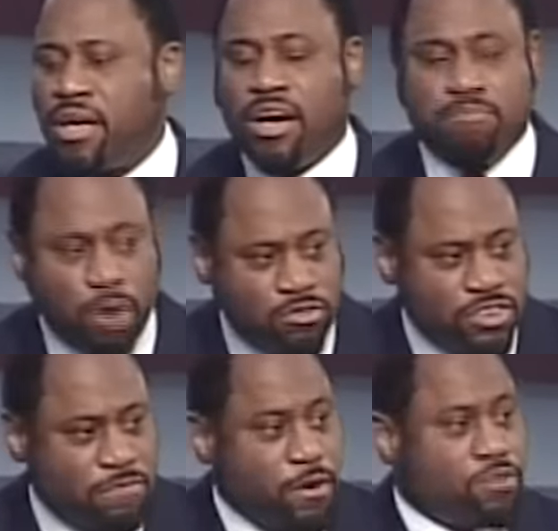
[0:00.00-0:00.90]
And most of
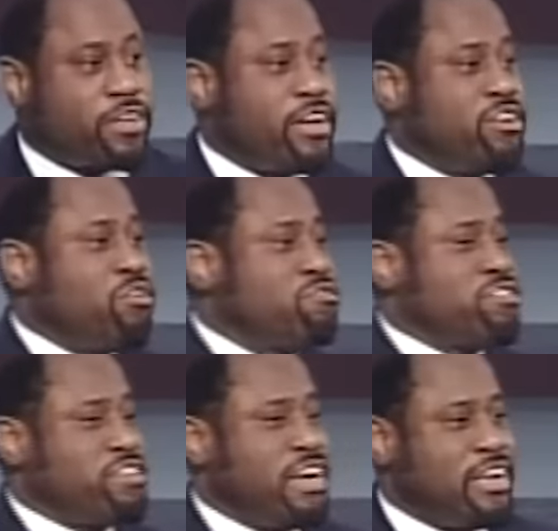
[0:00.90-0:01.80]
the folks I know in
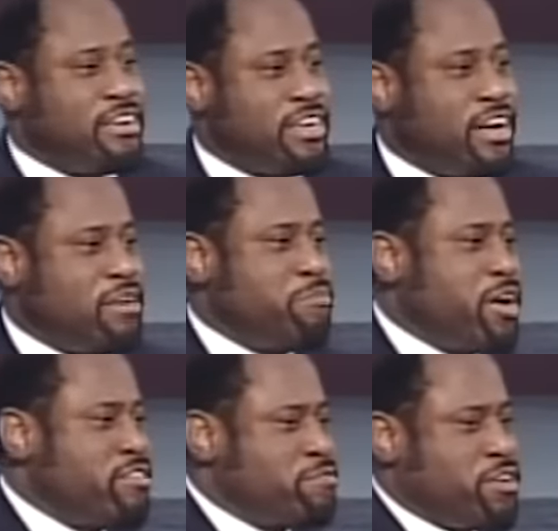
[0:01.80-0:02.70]
Christianity are
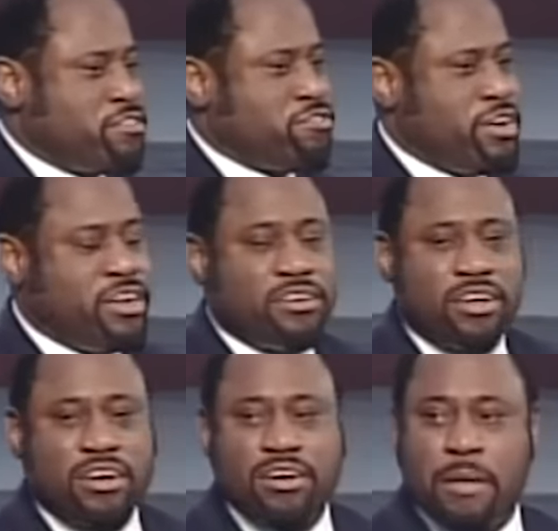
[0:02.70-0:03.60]
depressed, frustrated,
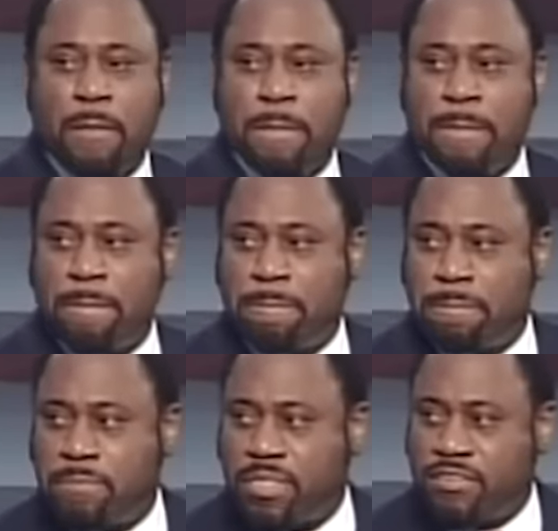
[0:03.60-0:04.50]

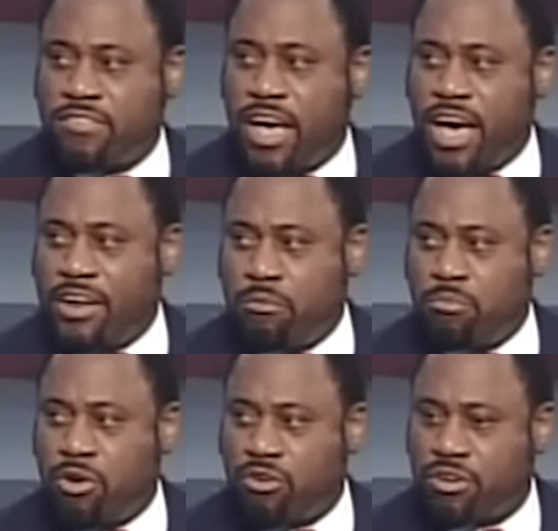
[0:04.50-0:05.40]
sad, and
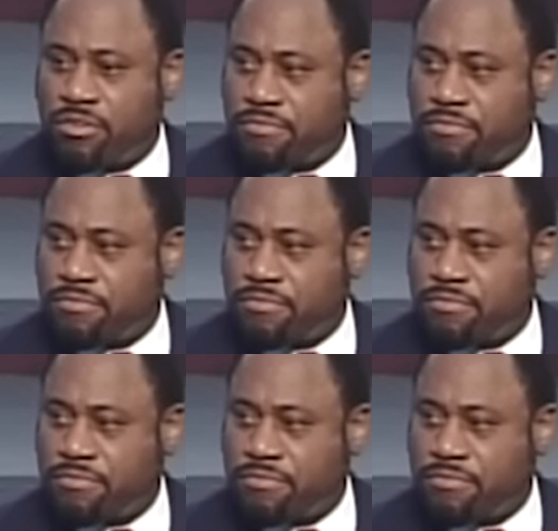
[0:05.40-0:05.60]
broke.